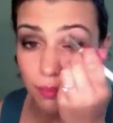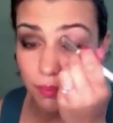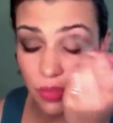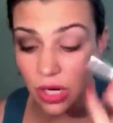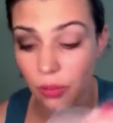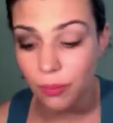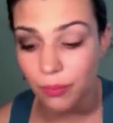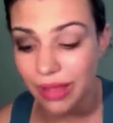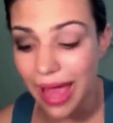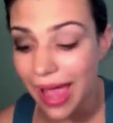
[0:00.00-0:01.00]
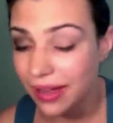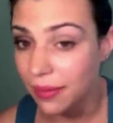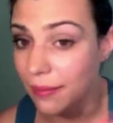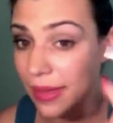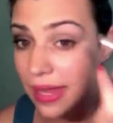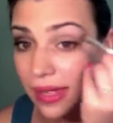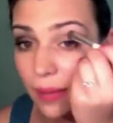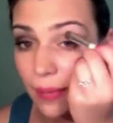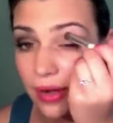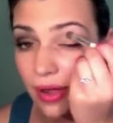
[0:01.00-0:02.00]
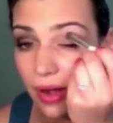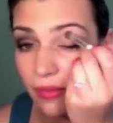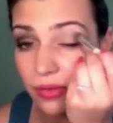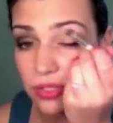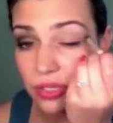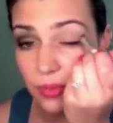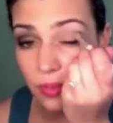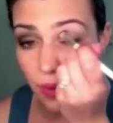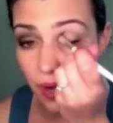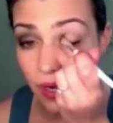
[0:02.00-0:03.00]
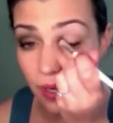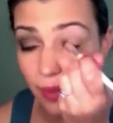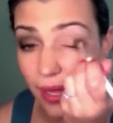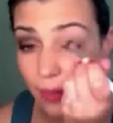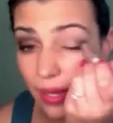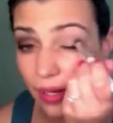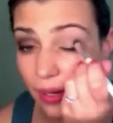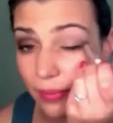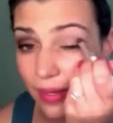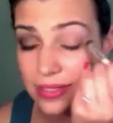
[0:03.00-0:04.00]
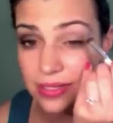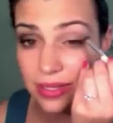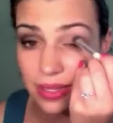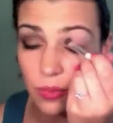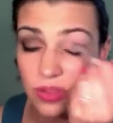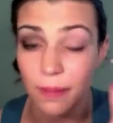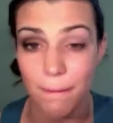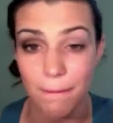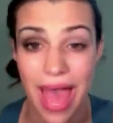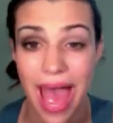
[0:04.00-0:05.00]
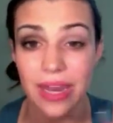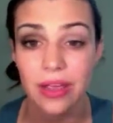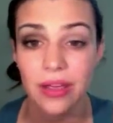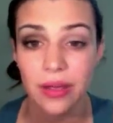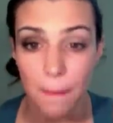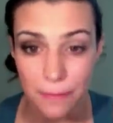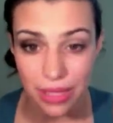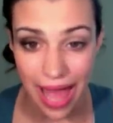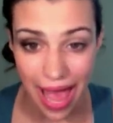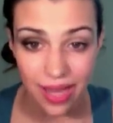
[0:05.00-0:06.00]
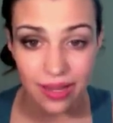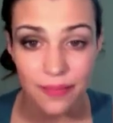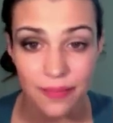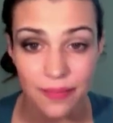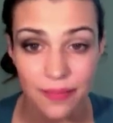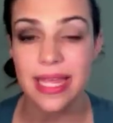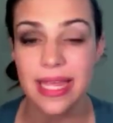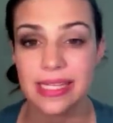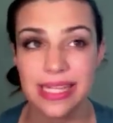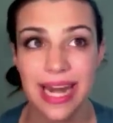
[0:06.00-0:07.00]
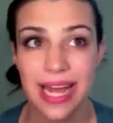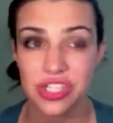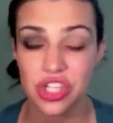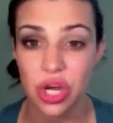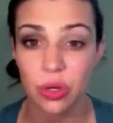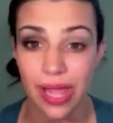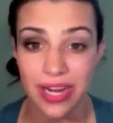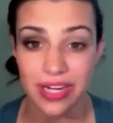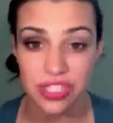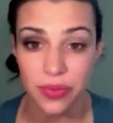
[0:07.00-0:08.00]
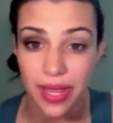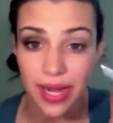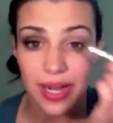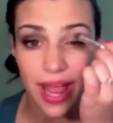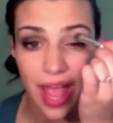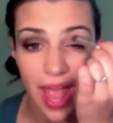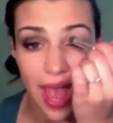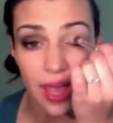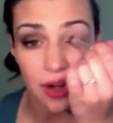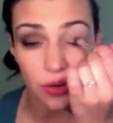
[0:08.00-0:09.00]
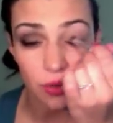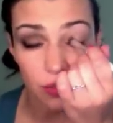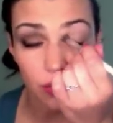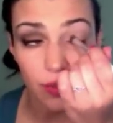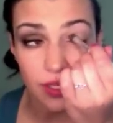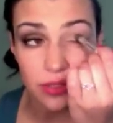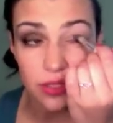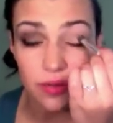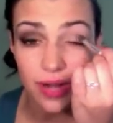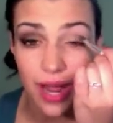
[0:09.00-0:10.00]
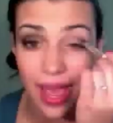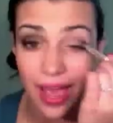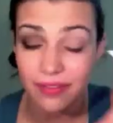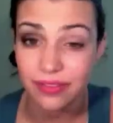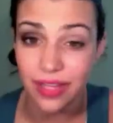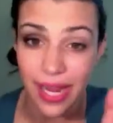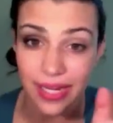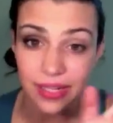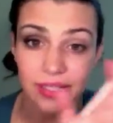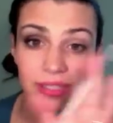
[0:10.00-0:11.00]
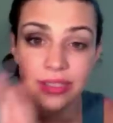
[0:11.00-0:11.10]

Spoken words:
you know, black makeup, and not everyone should be wearing black makeup, because the thing with matte black is it has no light to it, and when you don't have light,